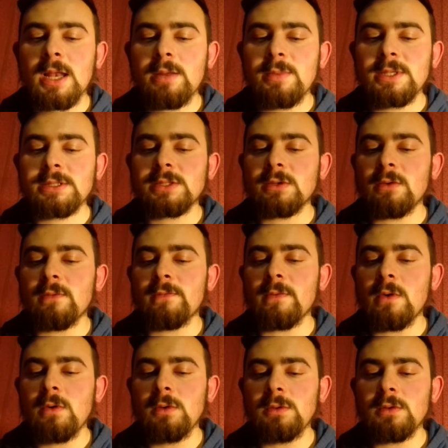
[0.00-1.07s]
Elements
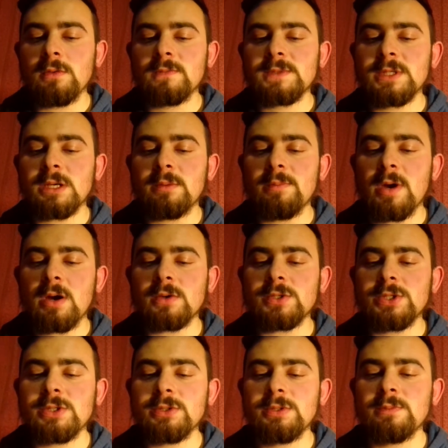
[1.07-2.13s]
of all of the
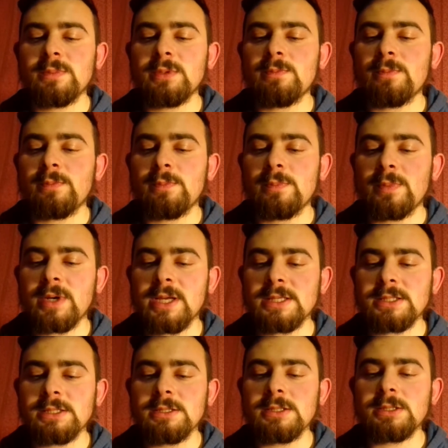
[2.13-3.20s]
above should be
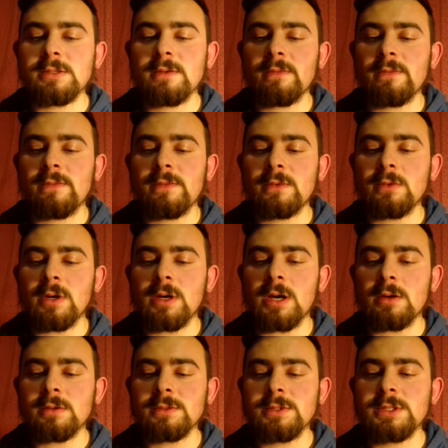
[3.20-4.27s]
present
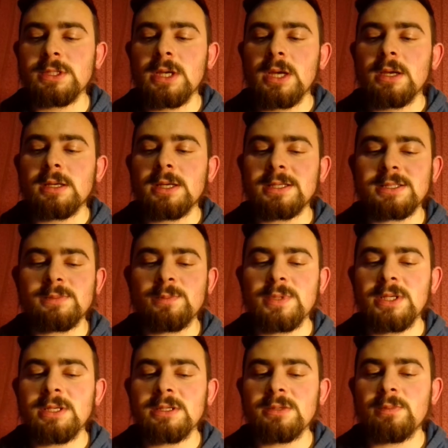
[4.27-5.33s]
throughout a
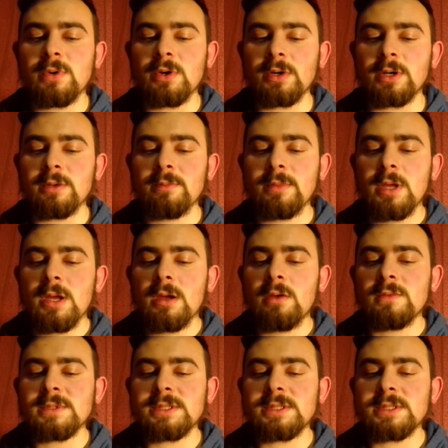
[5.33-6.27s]
speaking program,